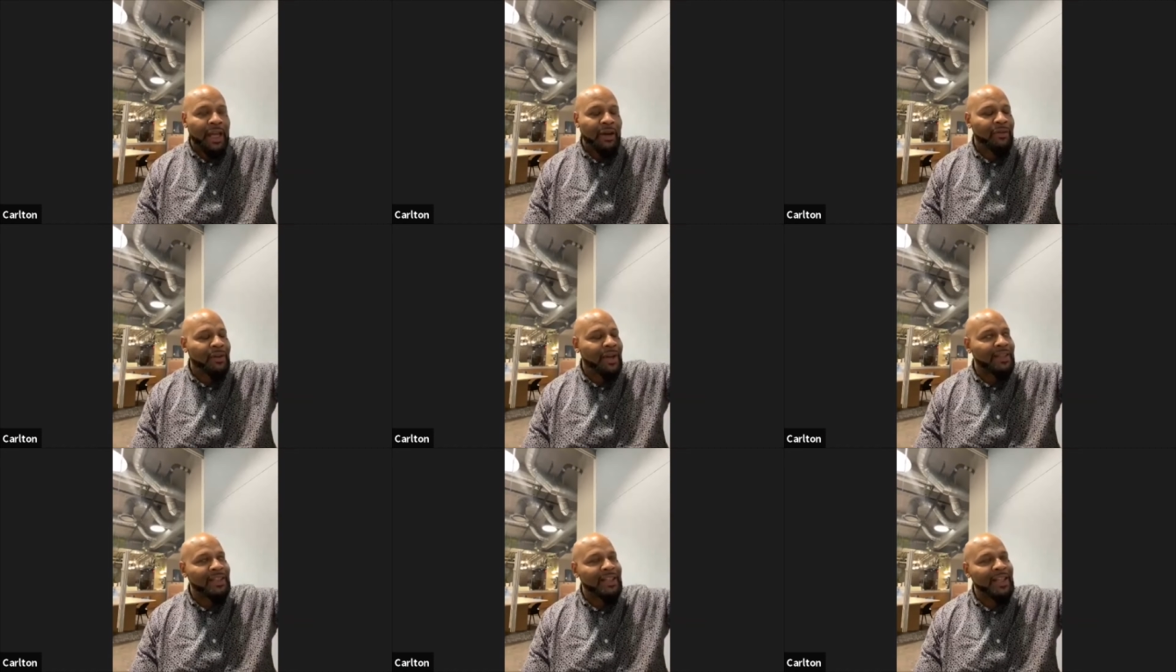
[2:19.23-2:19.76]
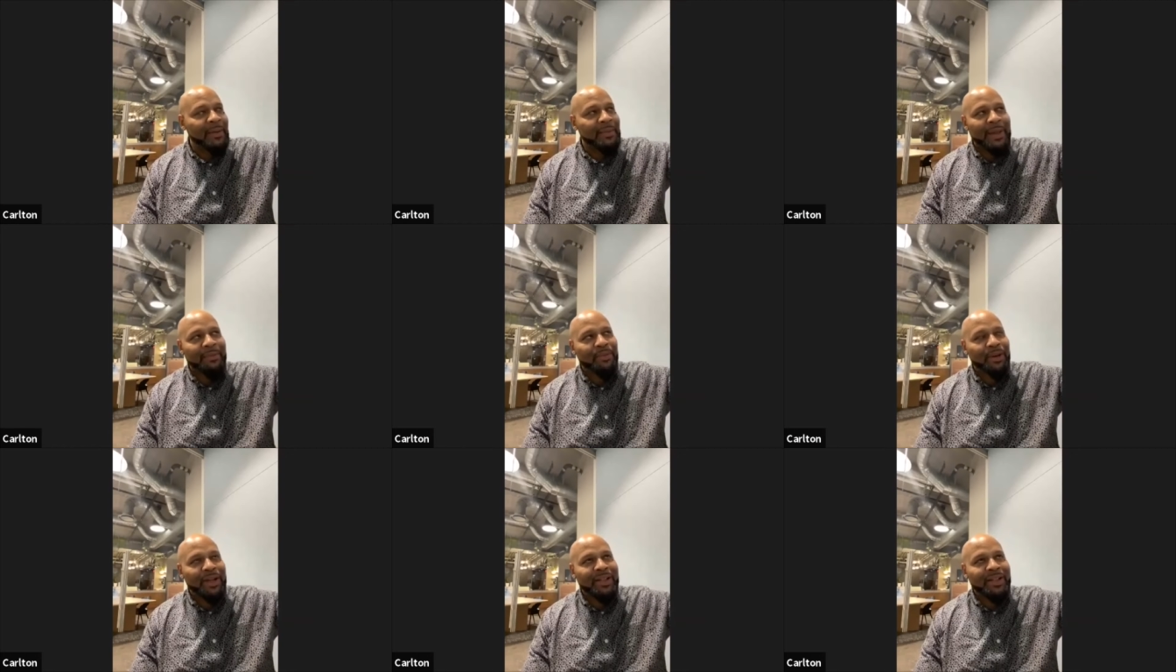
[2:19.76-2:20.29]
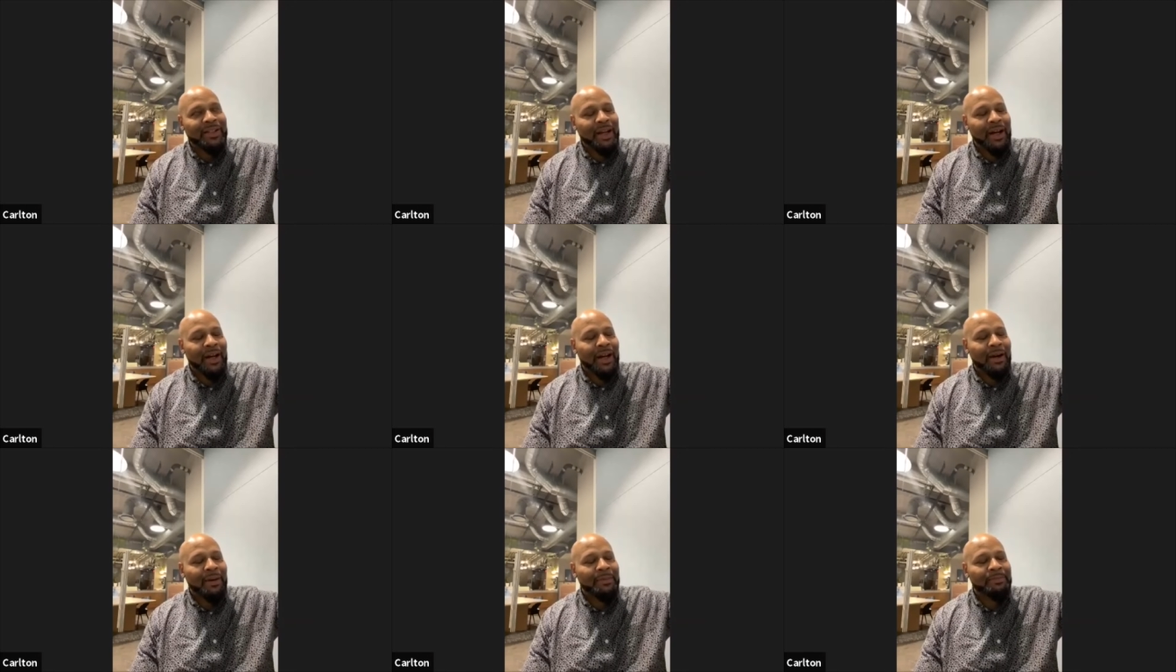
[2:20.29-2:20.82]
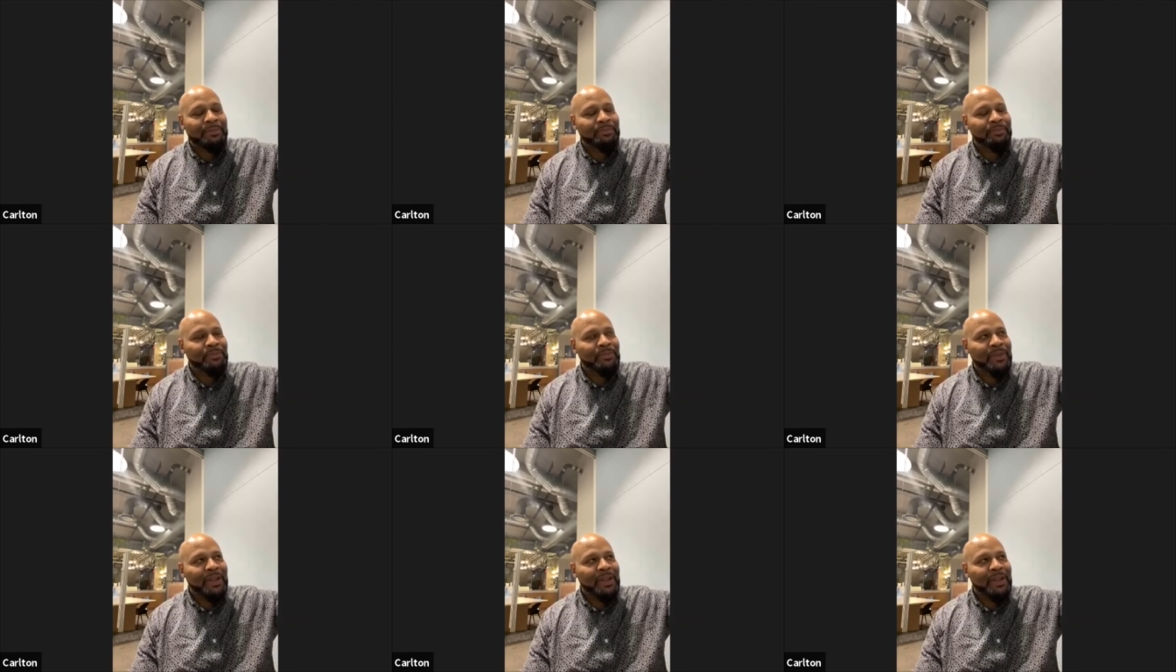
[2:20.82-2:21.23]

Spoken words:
I forgot the name of that bridge. But